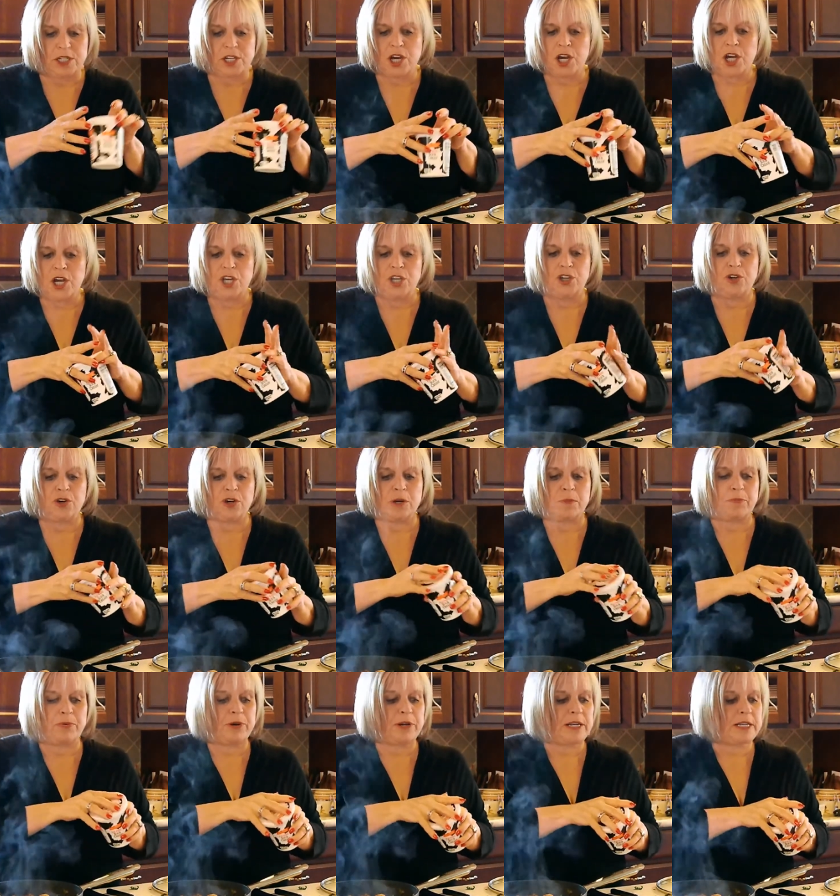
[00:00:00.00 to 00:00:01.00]
you
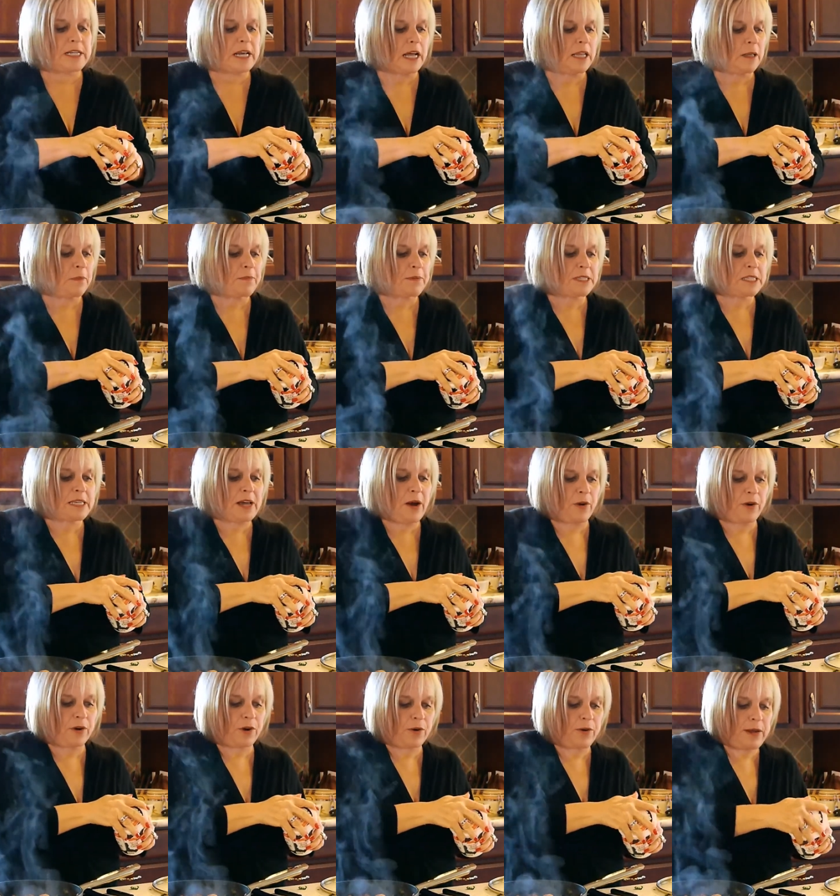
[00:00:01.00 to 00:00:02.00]
could put a dollop of
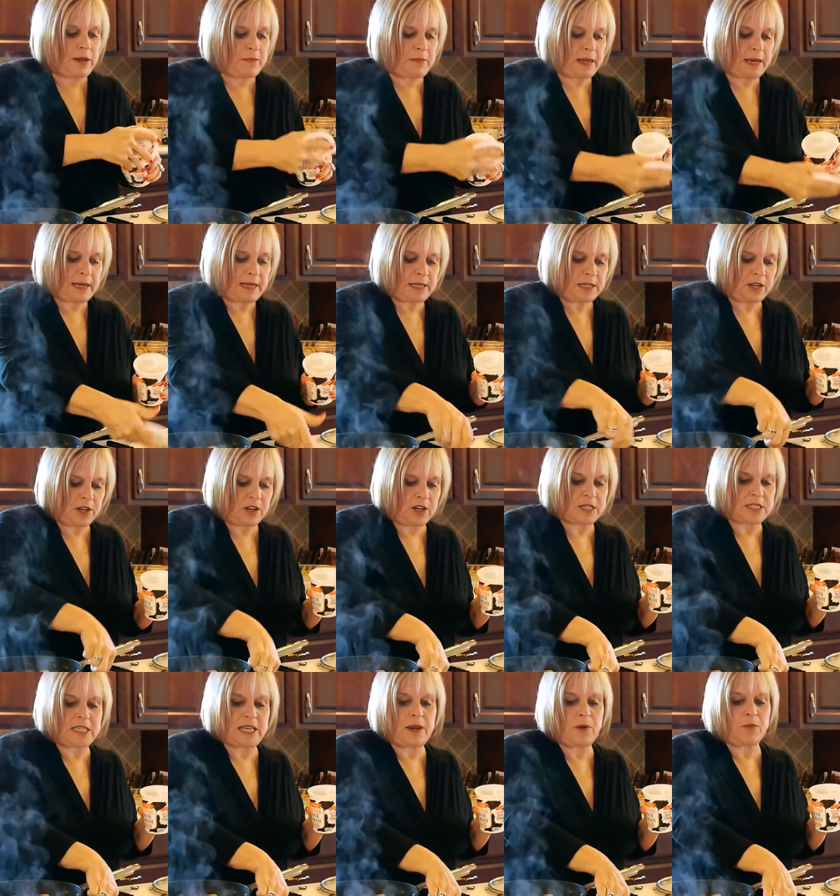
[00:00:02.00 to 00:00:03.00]
sour cream in it,
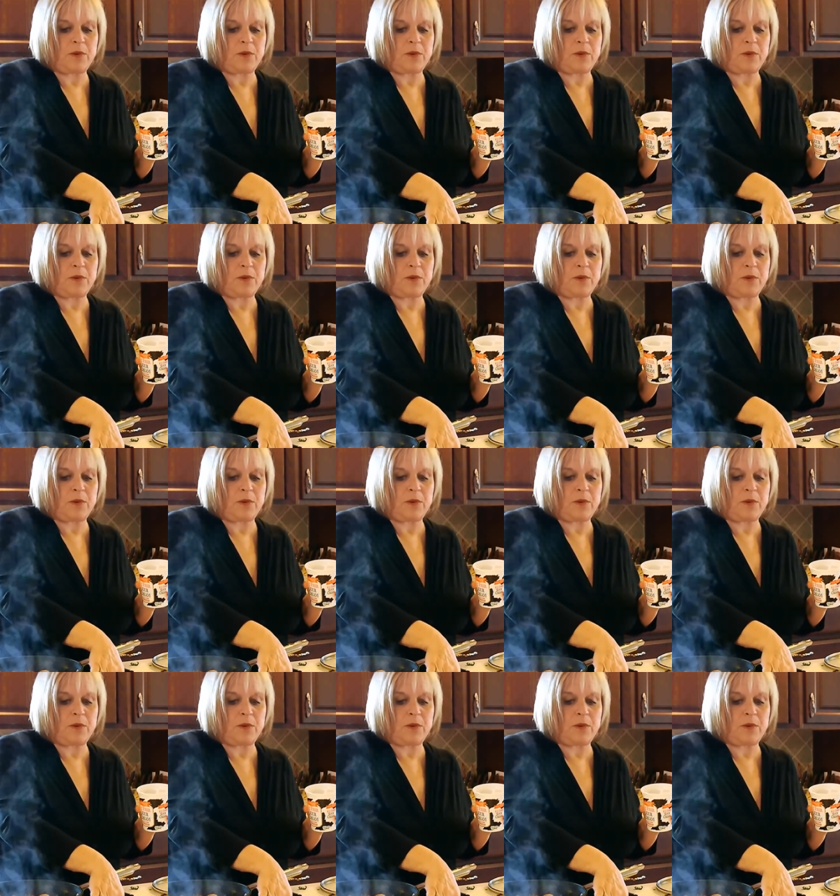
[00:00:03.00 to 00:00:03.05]
because then it